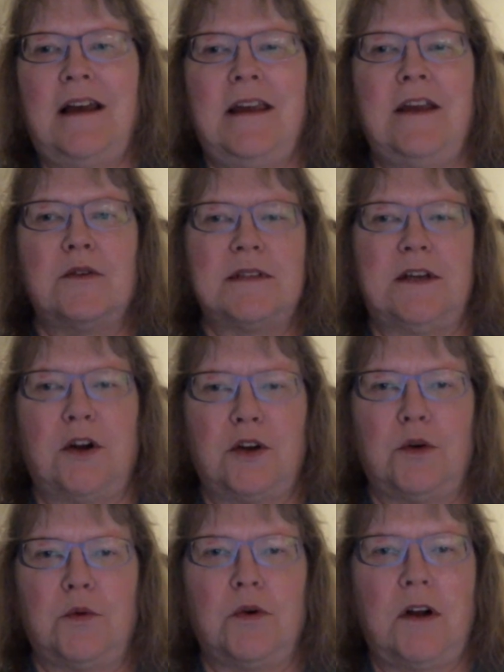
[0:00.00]
here's the
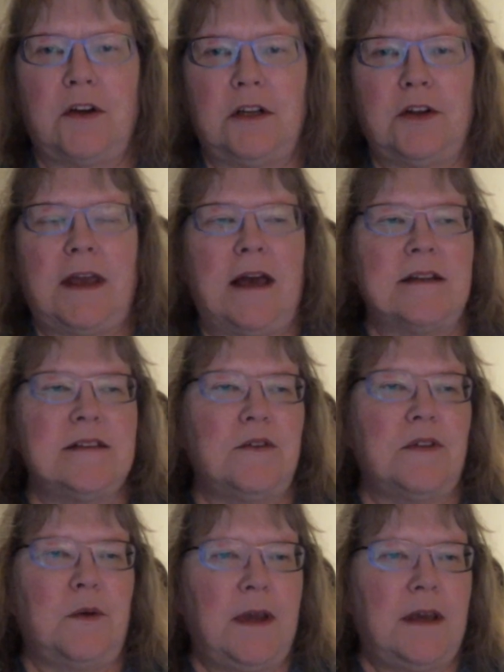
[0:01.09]
article we're all going to look at so
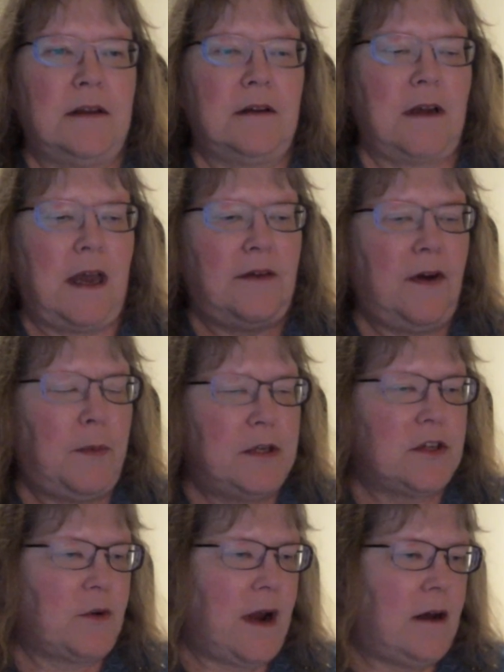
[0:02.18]
that we can kind of help each
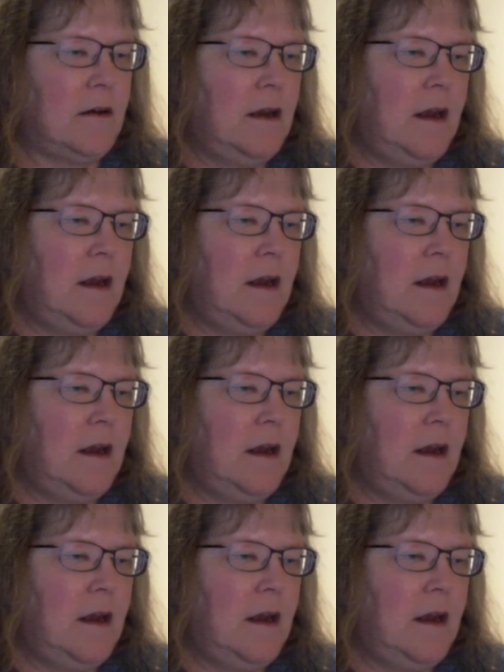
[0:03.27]
other out.